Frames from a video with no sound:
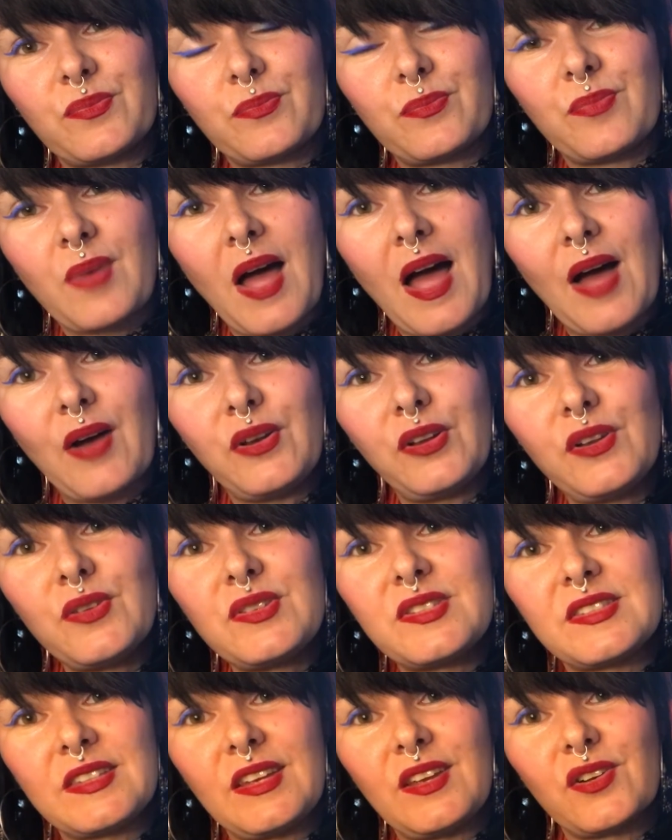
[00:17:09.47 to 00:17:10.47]
How do you
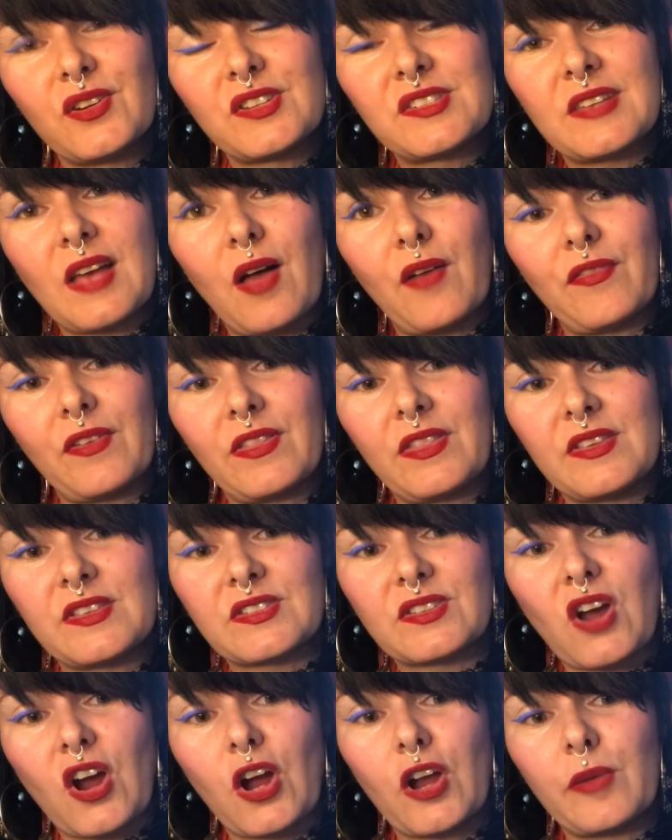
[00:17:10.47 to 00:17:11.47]
see yourself in this
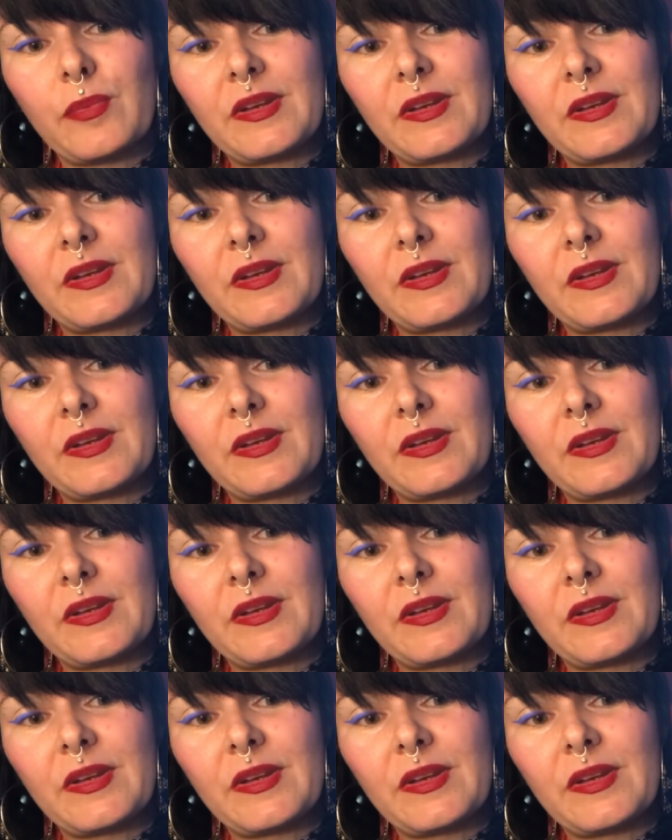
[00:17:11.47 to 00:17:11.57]
card?